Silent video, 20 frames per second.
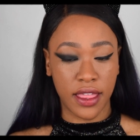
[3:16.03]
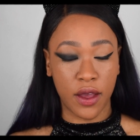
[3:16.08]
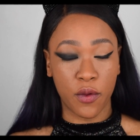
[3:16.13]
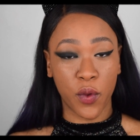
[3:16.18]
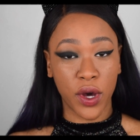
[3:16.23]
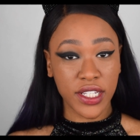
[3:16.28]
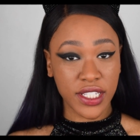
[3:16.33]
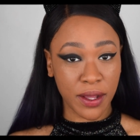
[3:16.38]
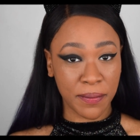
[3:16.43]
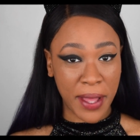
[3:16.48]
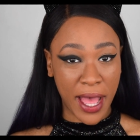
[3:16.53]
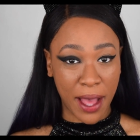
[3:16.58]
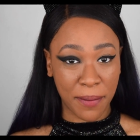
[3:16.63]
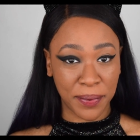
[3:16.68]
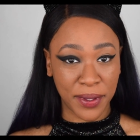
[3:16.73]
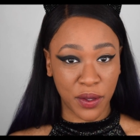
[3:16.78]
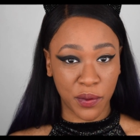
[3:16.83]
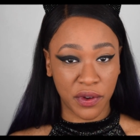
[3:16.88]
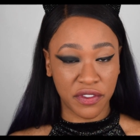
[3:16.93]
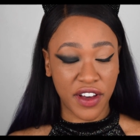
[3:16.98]
Then once I'm
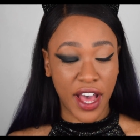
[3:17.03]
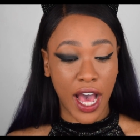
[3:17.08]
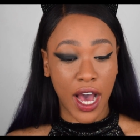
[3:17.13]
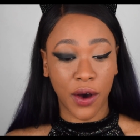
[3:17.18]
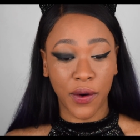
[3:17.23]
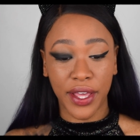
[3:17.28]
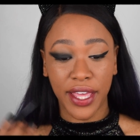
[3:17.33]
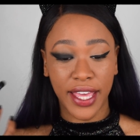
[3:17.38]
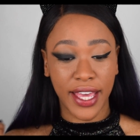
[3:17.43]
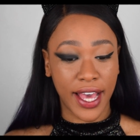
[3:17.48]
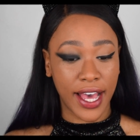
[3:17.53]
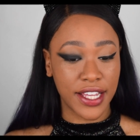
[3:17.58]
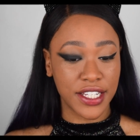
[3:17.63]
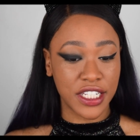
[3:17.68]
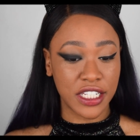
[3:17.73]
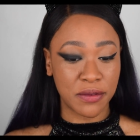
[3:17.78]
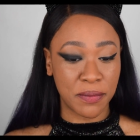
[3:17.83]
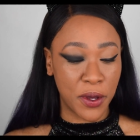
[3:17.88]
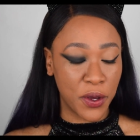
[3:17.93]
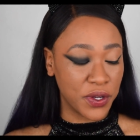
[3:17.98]
happy with how it
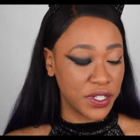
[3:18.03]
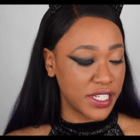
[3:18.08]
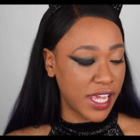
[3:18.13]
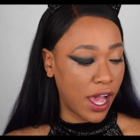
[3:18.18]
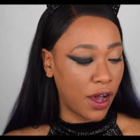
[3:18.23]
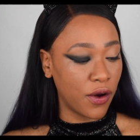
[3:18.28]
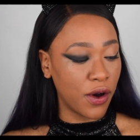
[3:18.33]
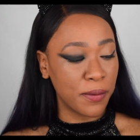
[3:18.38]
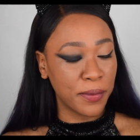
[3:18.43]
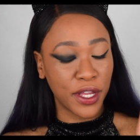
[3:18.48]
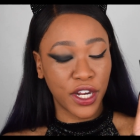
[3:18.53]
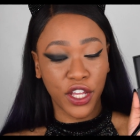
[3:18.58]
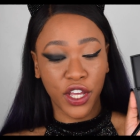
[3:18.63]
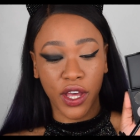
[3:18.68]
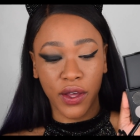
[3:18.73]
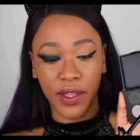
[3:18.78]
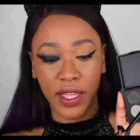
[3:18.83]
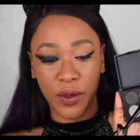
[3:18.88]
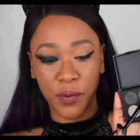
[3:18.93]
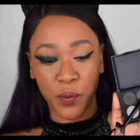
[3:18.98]
has smoked out, I'm gonna
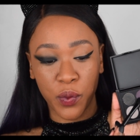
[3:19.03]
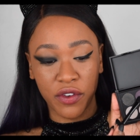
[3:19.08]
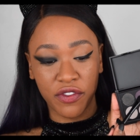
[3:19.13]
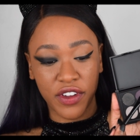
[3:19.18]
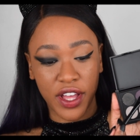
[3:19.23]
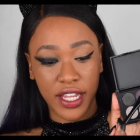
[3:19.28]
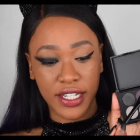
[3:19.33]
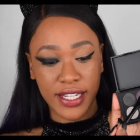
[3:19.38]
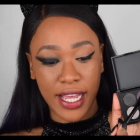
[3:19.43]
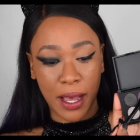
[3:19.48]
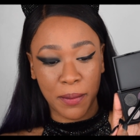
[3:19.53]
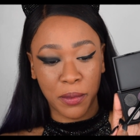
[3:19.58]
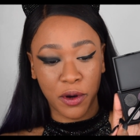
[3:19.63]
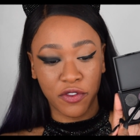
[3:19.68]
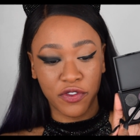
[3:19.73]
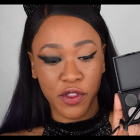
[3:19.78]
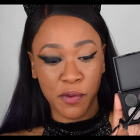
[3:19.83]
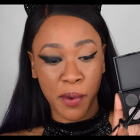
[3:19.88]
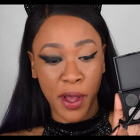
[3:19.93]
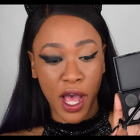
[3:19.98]
go in with a dab
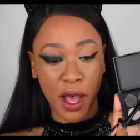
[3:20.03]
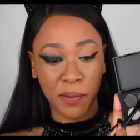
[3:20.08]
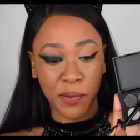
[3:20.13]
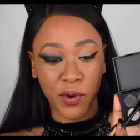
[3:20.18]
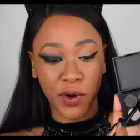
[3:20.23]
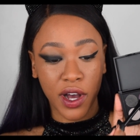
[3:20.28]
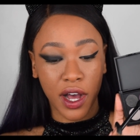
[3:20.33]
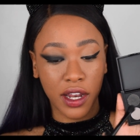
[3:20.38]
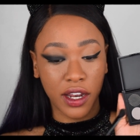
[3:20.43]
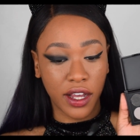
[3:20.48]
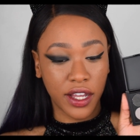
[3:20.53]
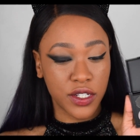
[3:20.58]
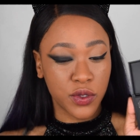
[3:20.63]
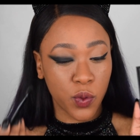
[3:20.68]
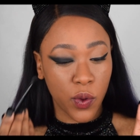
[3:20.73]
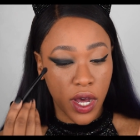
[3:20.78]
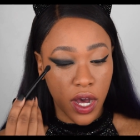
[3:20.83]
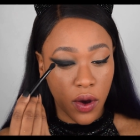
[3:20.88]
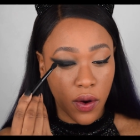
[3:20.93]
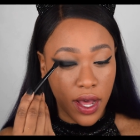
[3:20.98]
of the purple color as
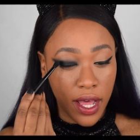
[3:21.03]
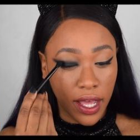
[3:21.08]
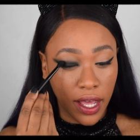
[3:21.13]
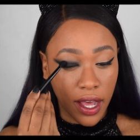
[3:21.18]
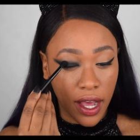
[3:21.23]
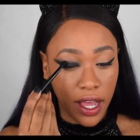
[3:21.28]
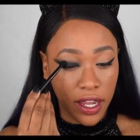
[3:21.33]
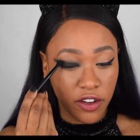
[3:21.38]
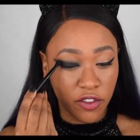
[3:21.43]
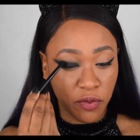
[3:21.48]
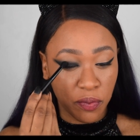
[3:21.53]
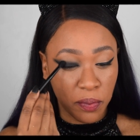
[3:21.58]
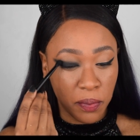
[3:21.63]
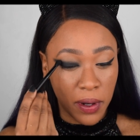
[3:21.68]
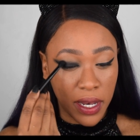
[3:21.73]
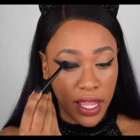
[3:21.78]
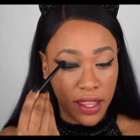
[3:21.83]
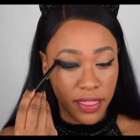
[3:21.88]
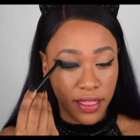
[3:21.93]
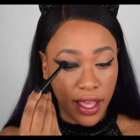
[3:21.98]
well and kind of
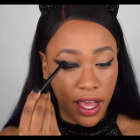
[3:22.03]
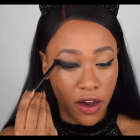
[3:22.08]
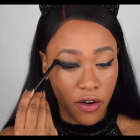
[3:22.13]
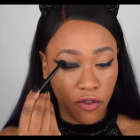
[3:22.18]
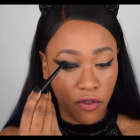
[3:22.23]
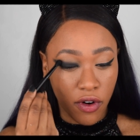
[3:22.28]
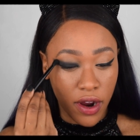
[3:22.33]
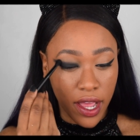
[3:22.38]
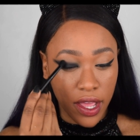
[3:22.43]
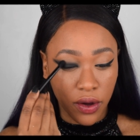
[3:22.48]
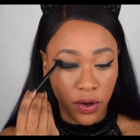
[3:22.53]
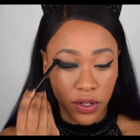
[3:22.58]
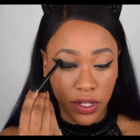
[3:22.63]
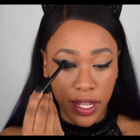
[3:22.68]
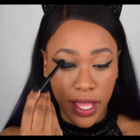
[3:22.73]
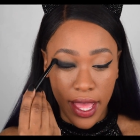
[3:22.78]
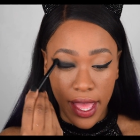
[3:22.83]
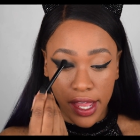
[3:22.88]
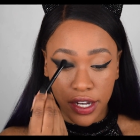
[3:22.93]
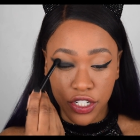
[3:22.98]
blend that right on
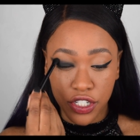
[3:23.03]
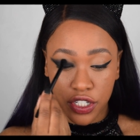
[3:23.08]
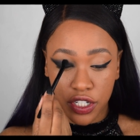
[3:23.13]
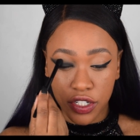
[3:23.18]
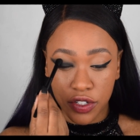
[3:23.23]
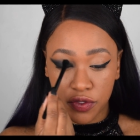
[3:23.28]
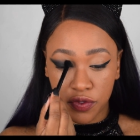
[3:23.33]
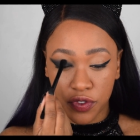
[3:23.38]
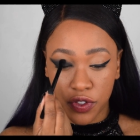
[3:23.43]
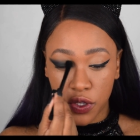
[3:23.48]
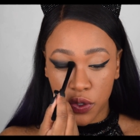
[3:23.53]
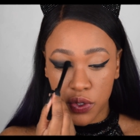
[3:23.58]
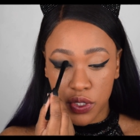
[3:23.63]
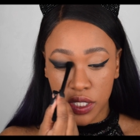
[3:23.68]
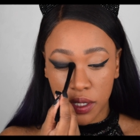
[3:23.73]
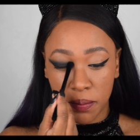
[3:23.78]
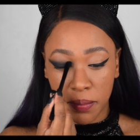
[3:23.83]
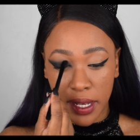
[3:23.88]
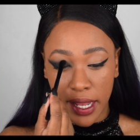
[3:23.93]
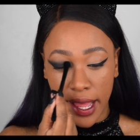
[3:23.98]
the edge to
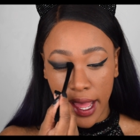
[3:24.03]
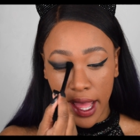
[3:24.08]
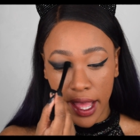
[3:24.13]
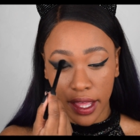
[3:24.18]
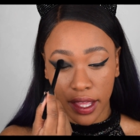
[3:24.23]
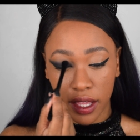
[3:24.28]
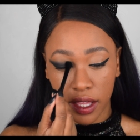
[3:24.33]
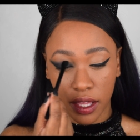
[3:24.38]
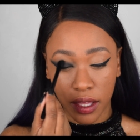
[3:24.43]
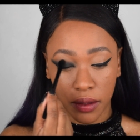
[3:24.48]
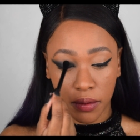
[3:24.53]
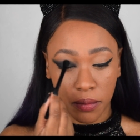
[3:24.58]
diffuse the black.